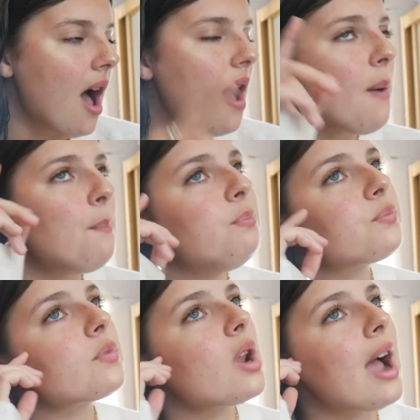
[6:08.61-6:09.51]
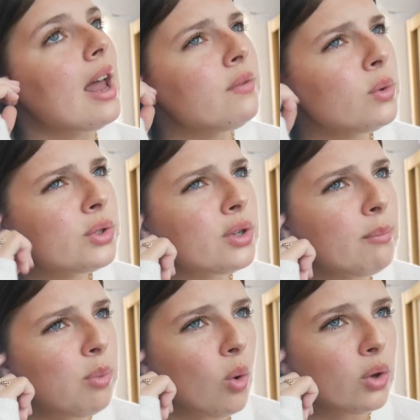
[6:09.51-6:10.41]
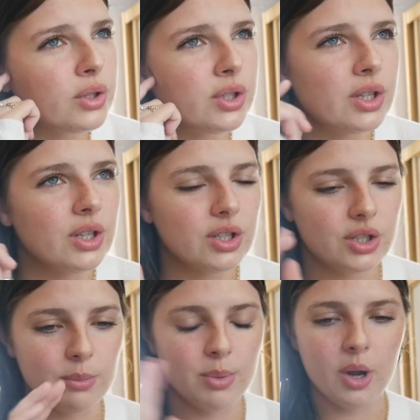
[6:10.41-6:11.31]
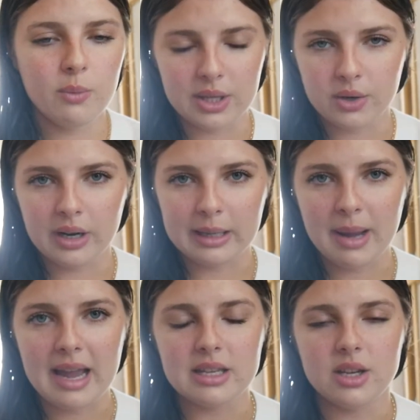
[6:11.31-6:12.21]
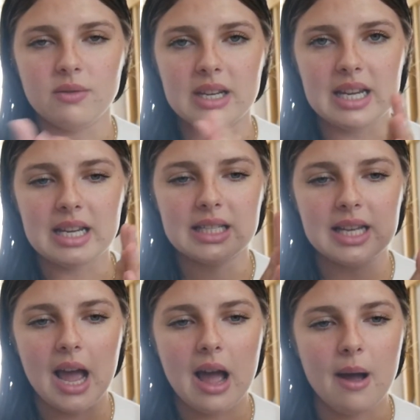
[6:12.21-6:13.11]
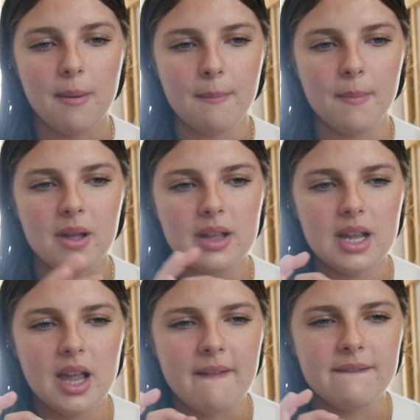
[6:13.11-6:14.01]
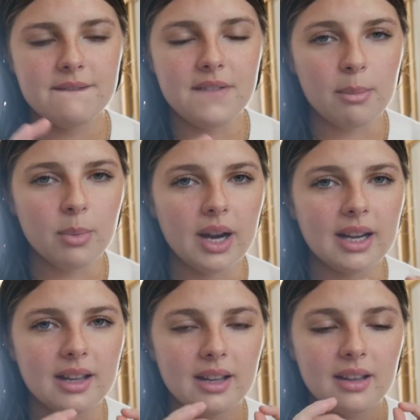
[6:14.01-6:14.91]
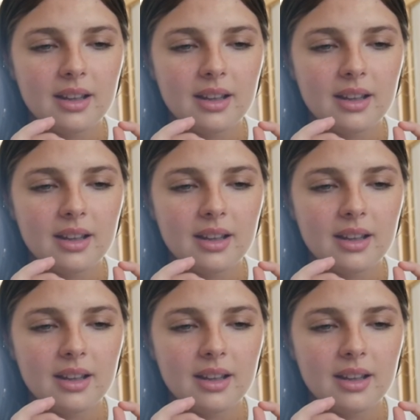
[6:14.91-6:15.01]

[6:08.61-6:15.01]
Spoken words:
And I've also bought, to put with acrylic paint, you need fabric